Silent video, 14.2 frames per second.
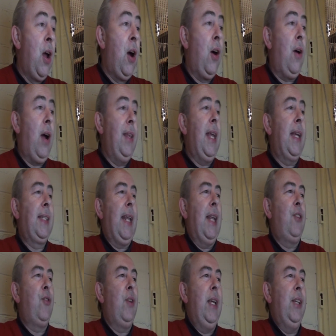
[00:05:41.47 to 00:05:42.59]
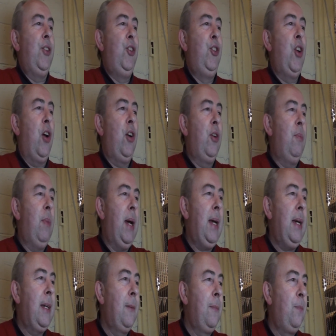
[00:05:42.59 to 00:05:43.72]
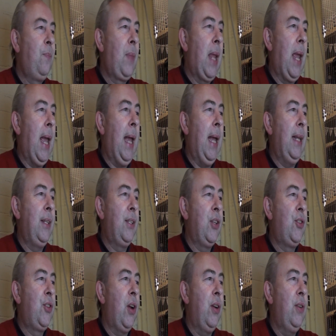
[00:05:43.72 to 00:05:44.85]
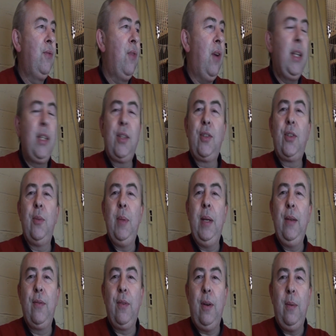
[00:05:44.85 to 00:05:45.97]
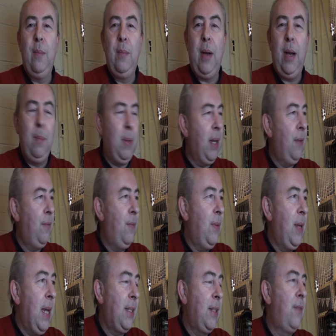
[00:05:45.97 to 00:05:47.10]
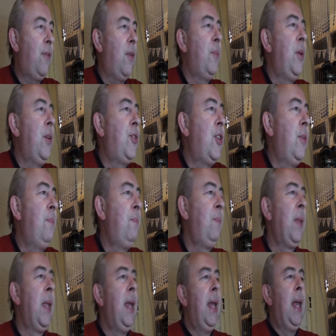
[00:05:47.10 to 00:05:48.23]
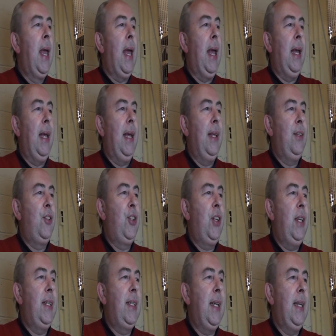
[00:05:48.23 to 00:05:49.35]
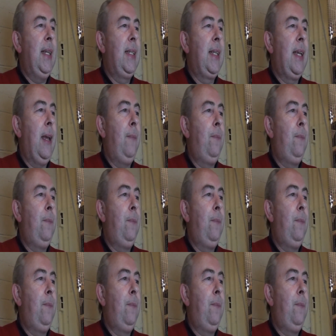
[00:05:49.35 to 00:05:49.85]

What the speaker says: Alright, next entry is Joan Mark, and Joan writes to me from, I believe, yes, from YouTube, and she says,